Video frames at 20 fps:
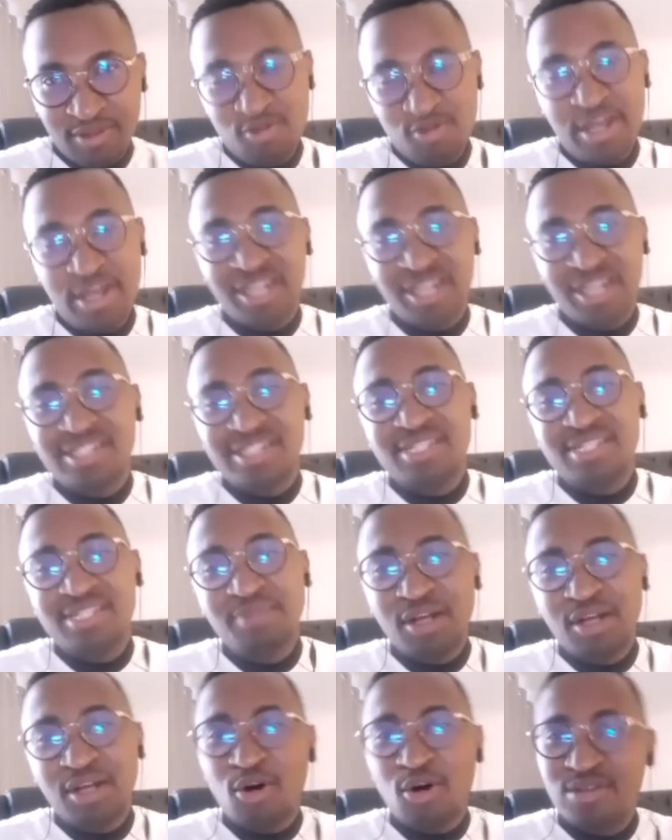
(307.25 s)
who had a
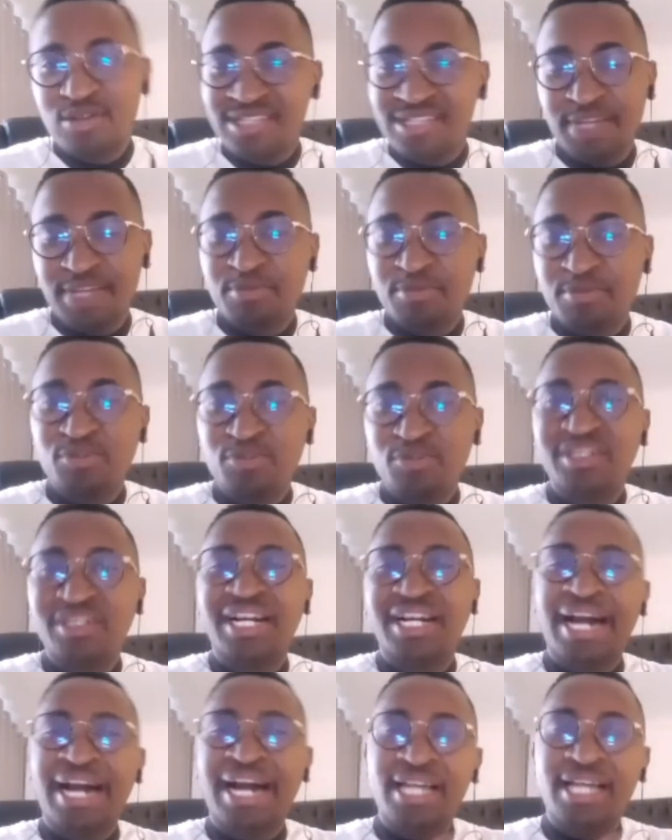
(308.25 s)
similar concept with
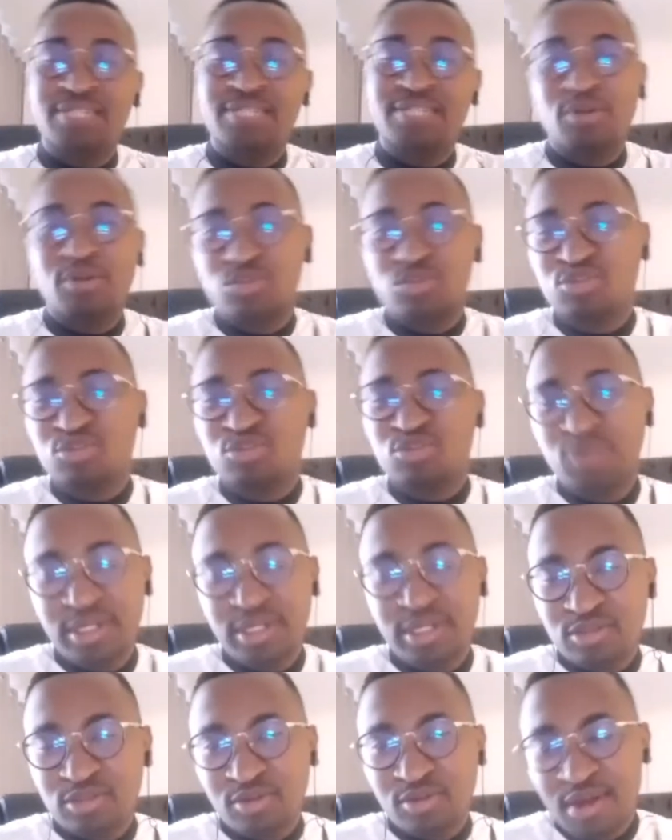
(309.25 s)
the guys
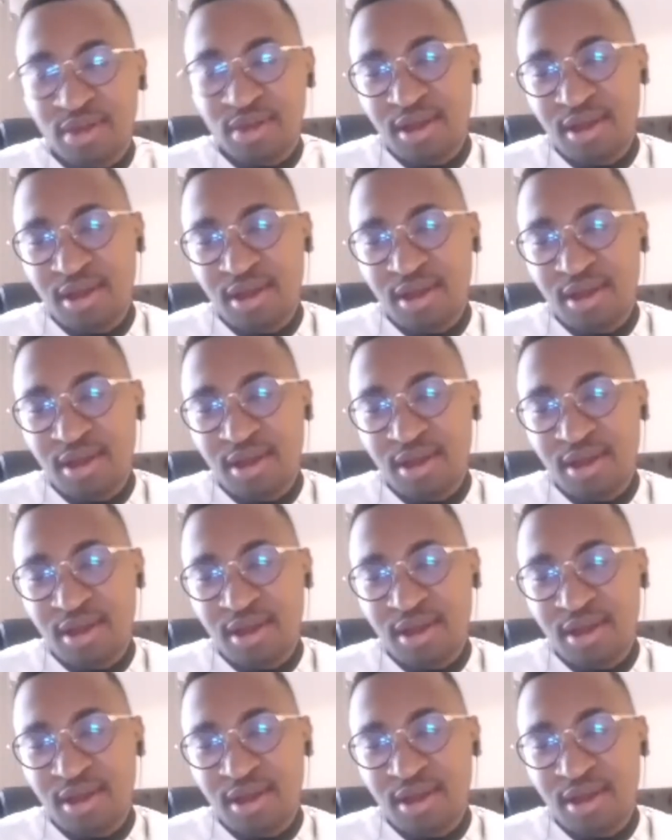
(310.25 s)
Bakosowetu,